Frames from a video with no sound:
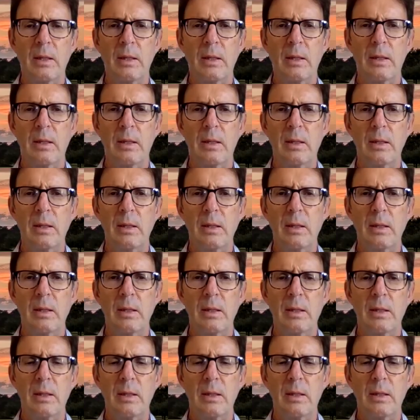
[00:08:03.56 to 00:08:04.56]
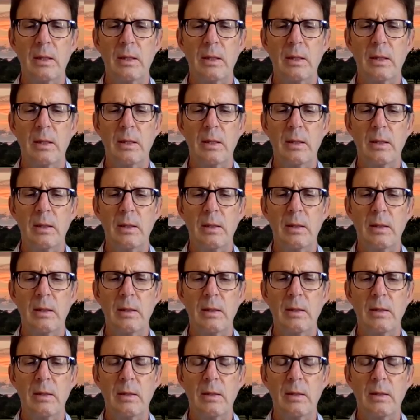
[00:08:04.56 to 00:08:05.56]

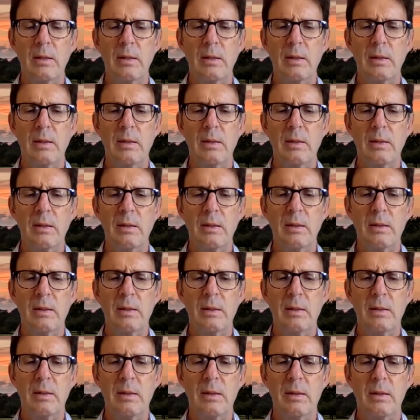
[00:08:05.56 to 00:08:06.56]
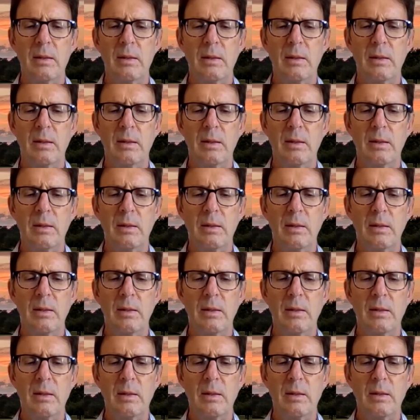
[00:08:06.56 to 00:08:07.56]

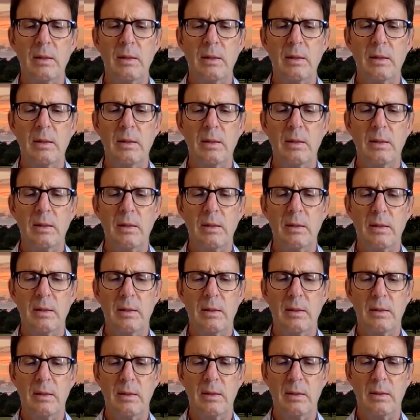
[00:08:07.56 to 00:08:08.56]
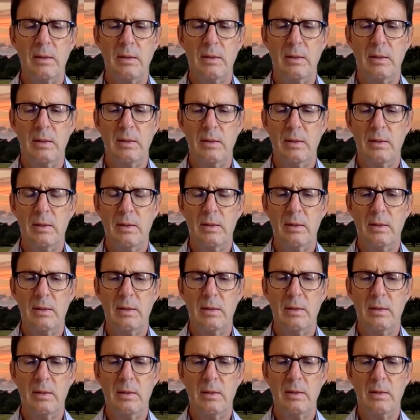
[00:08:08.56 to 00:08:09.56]

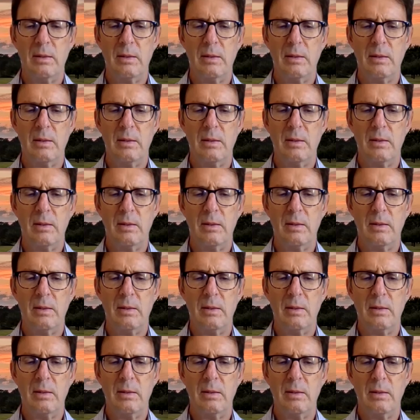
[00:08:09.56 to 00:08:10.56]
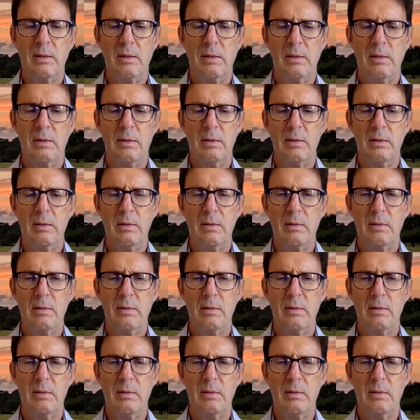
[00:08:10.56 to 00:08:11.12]
[no speech]